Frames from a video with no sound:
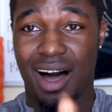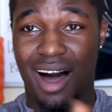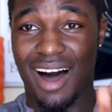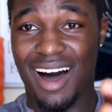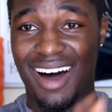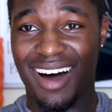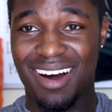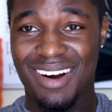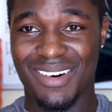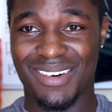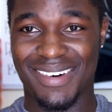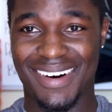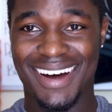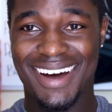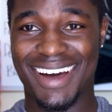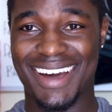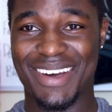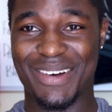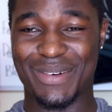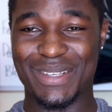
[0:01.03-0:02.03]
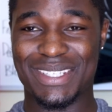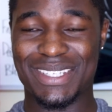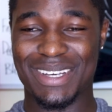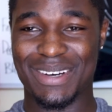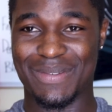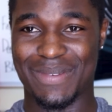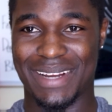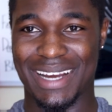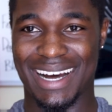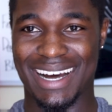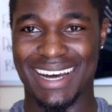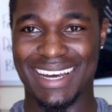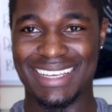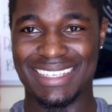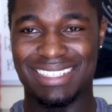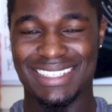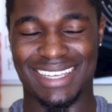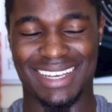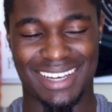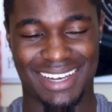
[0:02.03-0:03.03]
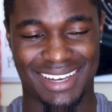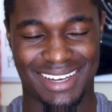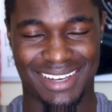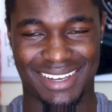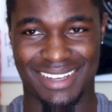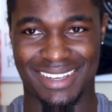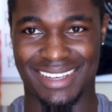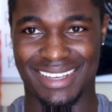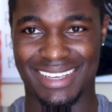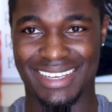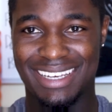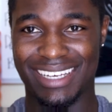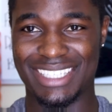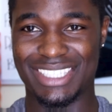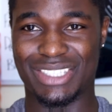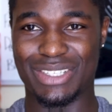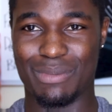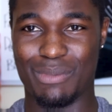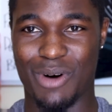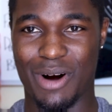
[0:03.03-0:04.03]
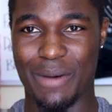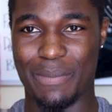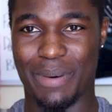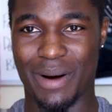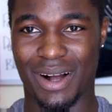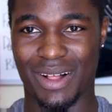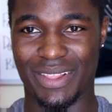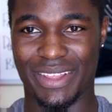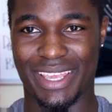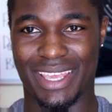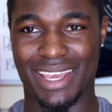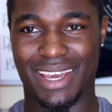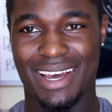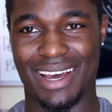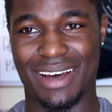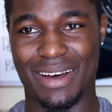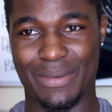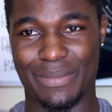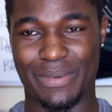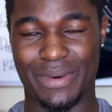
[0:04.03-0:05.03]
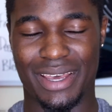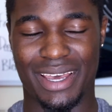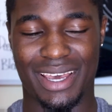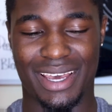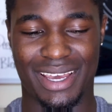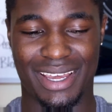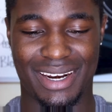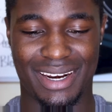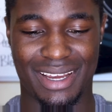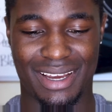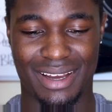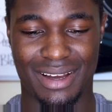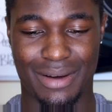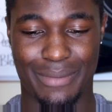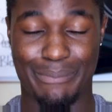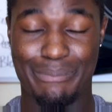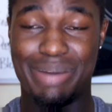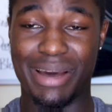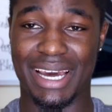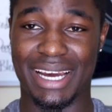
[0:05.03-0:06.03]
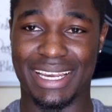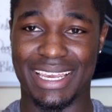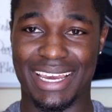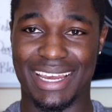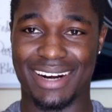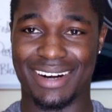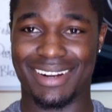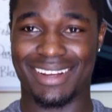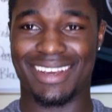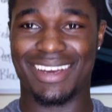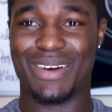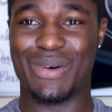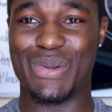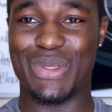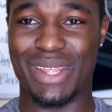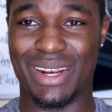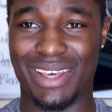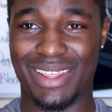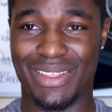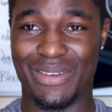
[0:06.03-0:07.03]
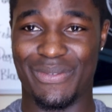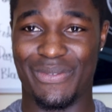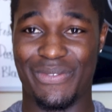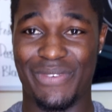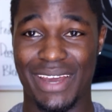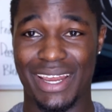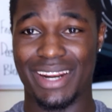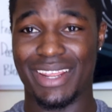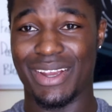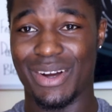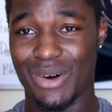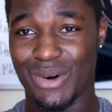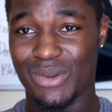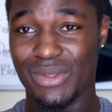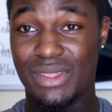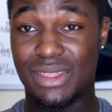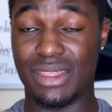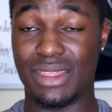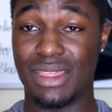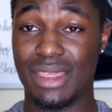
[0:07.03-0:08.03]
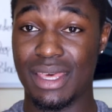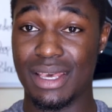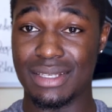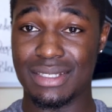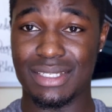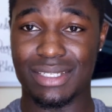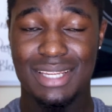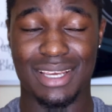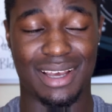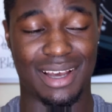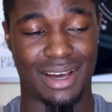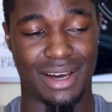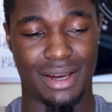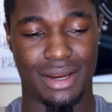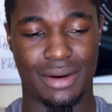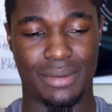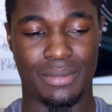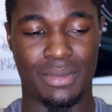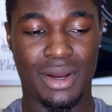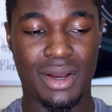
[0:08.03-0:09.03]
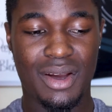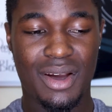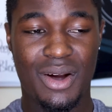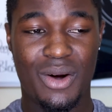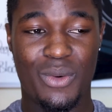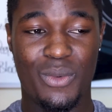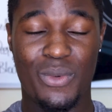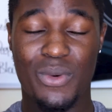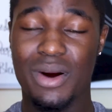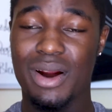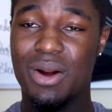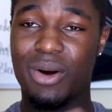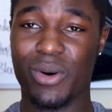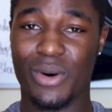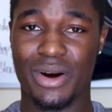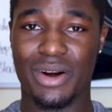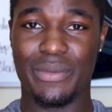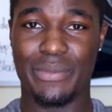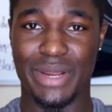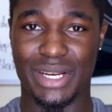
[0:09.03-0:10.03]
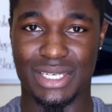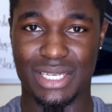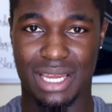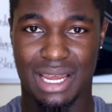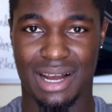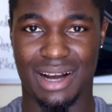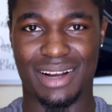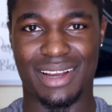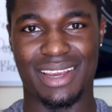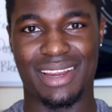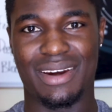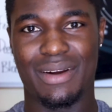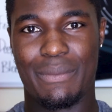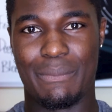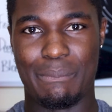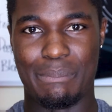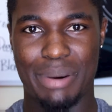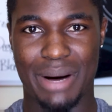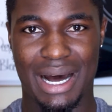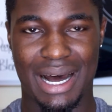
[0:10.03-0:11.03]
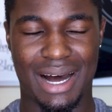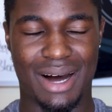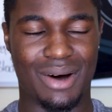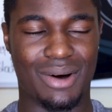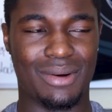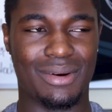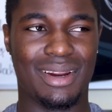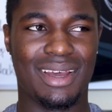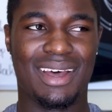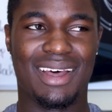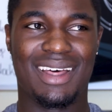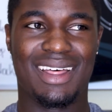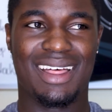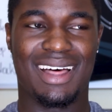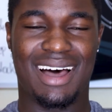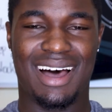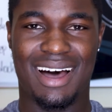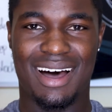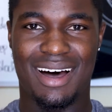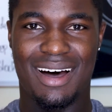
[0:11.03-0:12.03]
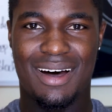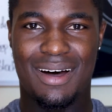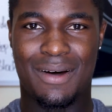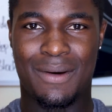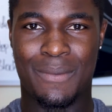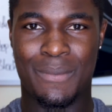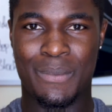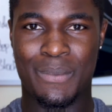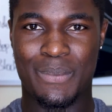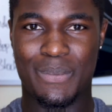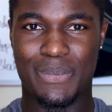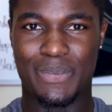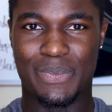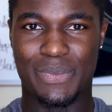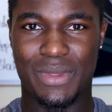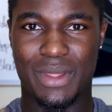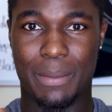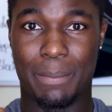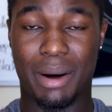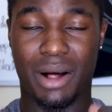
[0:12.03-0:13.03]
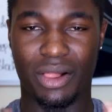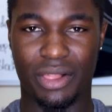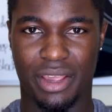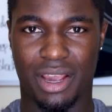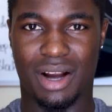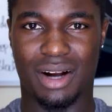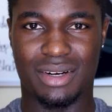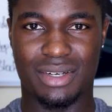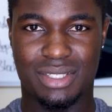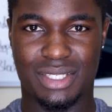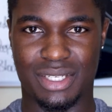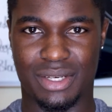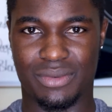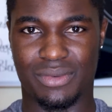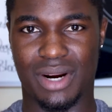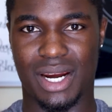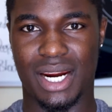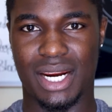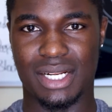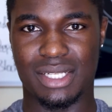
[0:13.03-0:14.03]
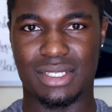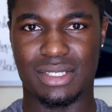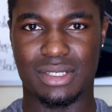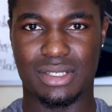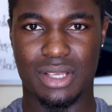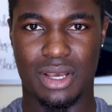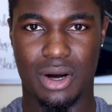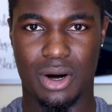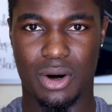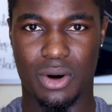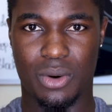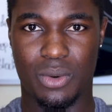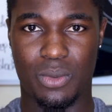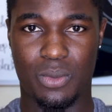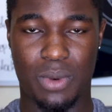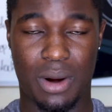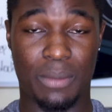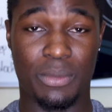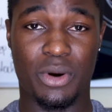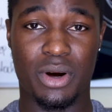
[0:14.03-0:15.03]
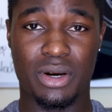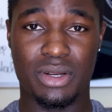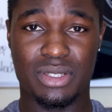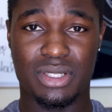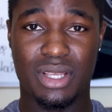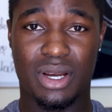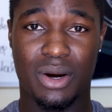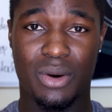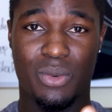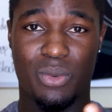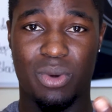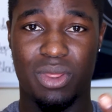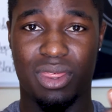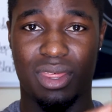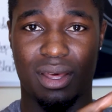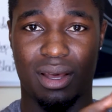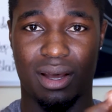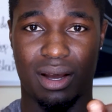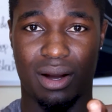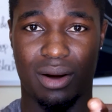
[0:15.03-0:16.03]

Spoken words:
All right, what's up, guys? It's your boy Polycap, and back at it again with another video. This time, we're going to be talking about polyocracy, right? So I'm going to start with